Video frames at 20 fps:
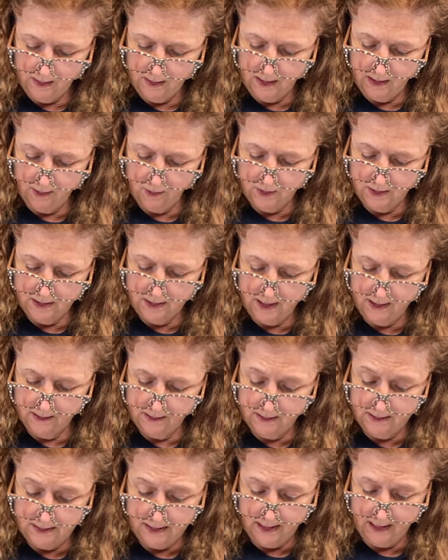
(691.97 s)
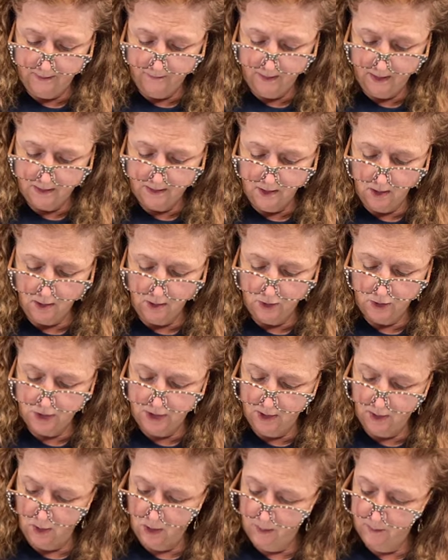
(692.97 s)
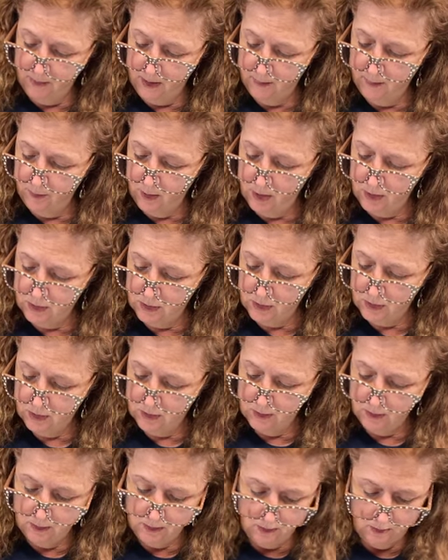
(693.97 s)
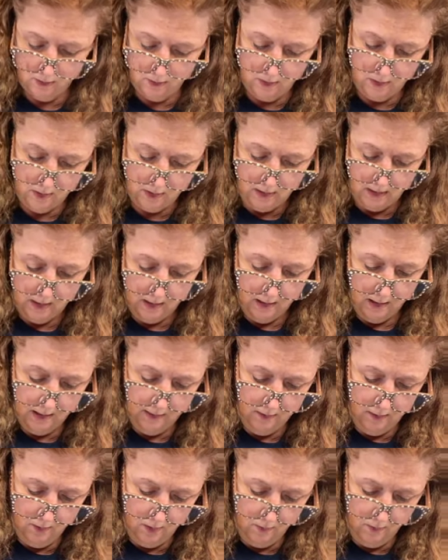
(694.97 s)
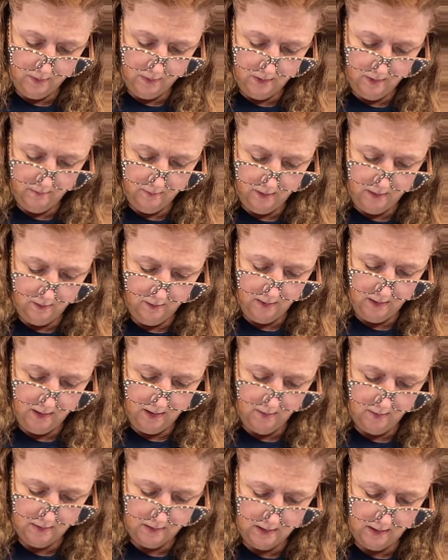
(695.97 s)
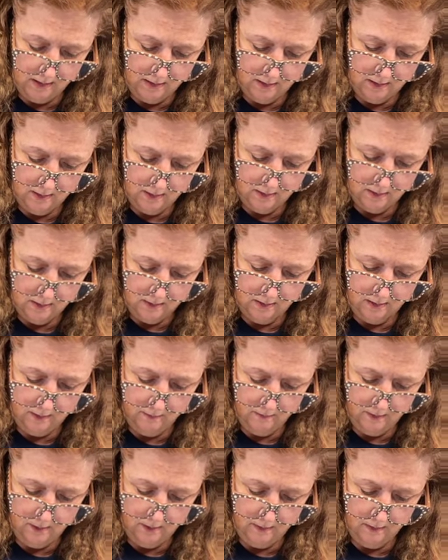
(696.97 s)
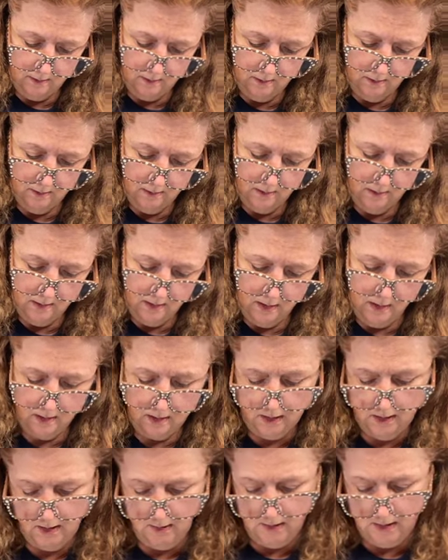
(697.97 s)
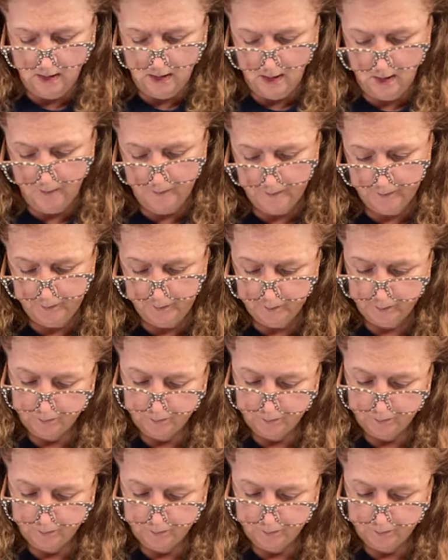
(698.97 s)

And I could take, since I have that darker shade on my brush, I could go into the middle here and kind of just give it a little dark here and there.